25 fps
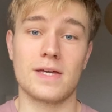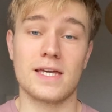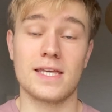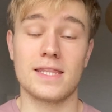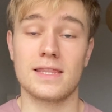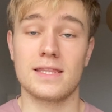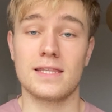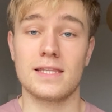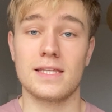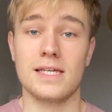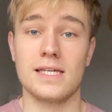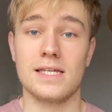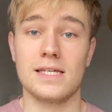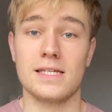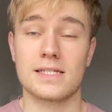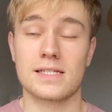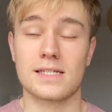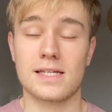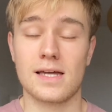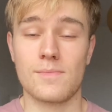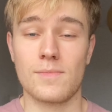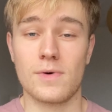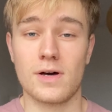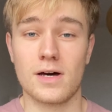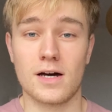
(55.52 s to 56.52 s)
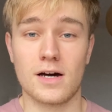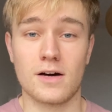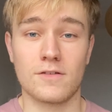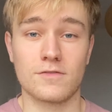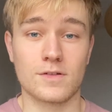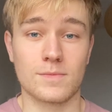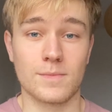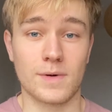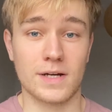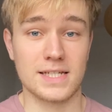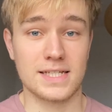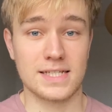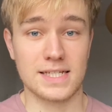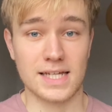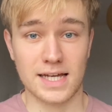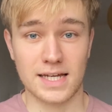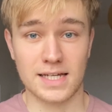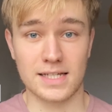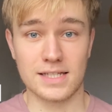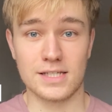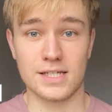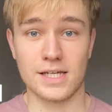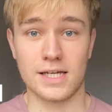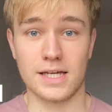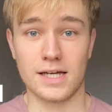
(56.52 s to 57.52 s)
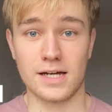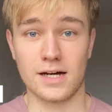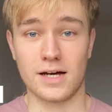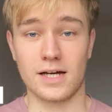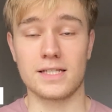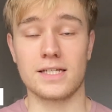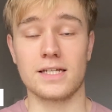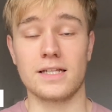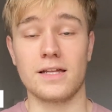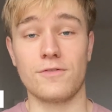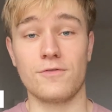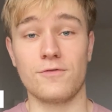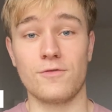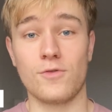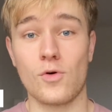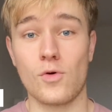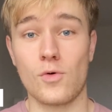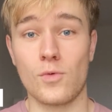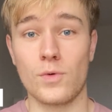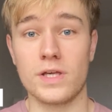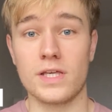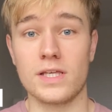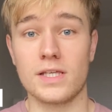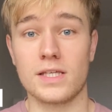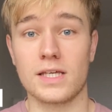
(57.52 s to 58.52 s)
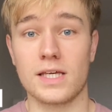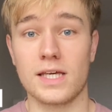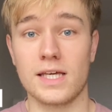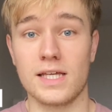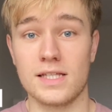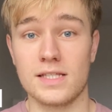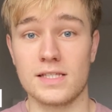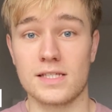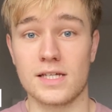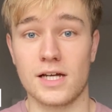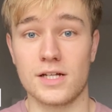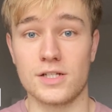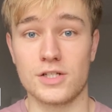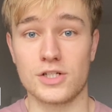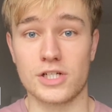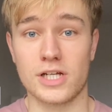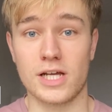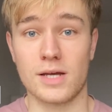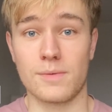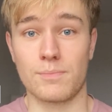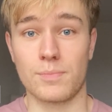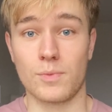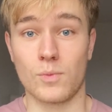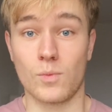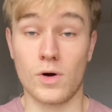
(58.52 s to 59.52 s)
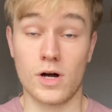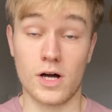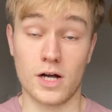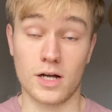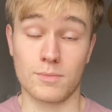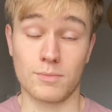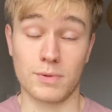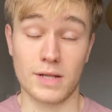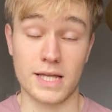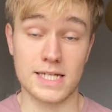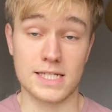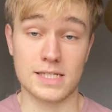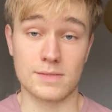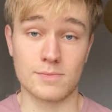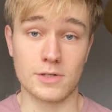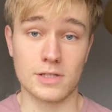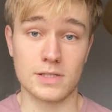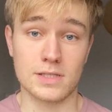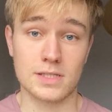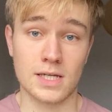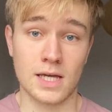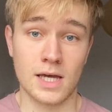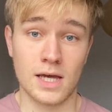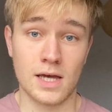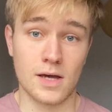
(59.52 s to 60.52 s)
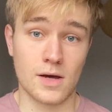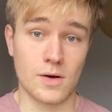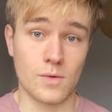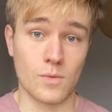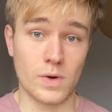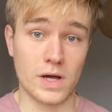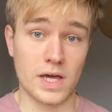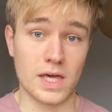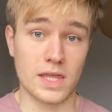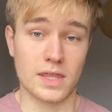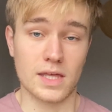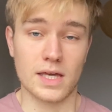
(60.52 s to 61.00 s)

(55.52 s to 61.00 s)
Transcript: In the summer after my second year, I did a four-week internship work placement with